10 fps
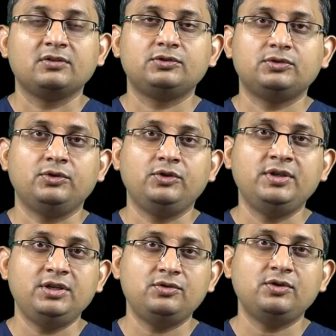So you
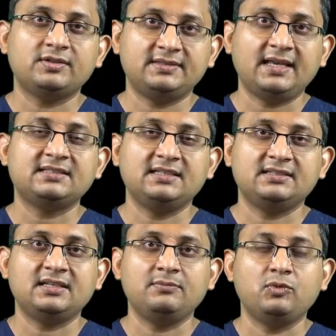need to assess
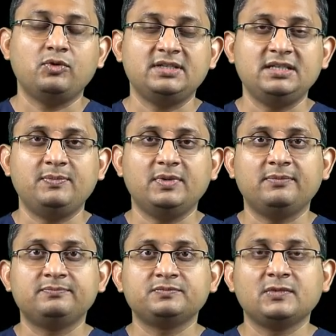this in more deeper.
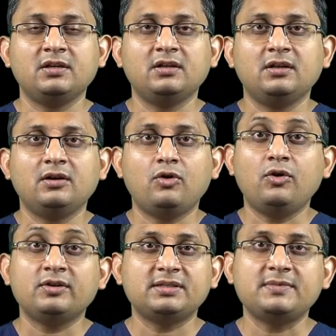
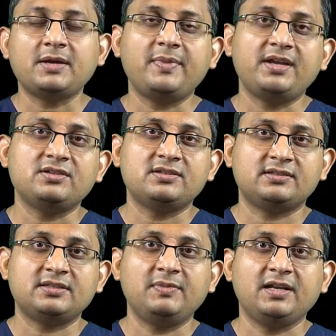Or sometimes patient
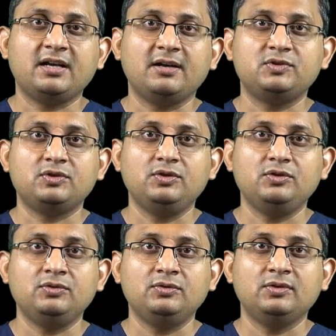just simply comes to
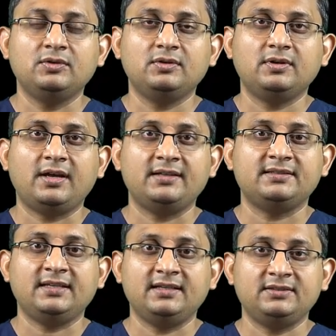you and
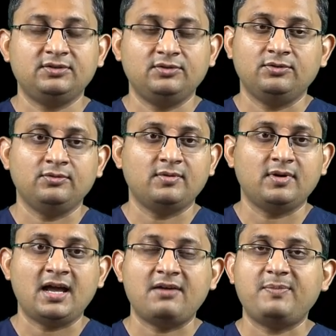says,
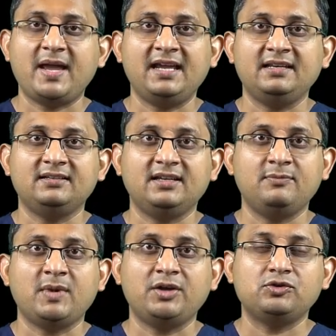I have pain
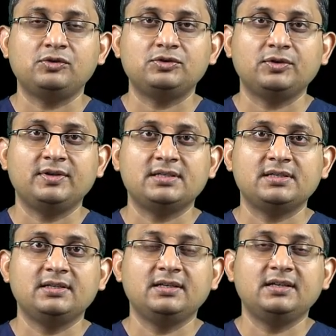in my jaw joint.
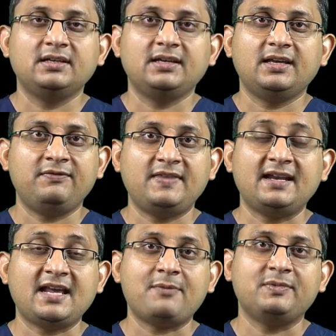If
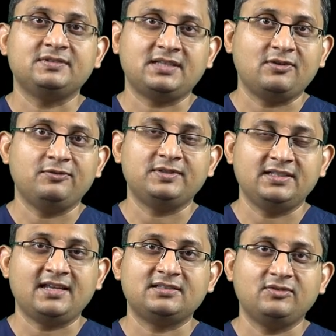that happens, then
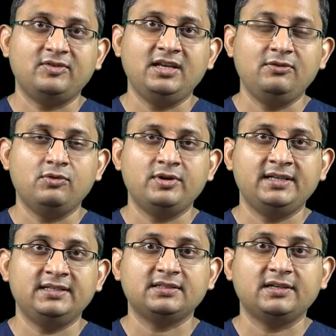obviously that's a really
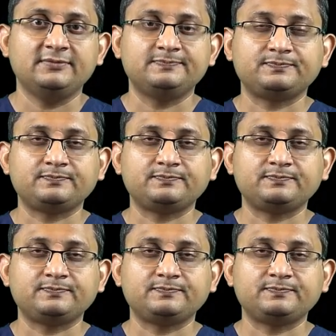warning sign.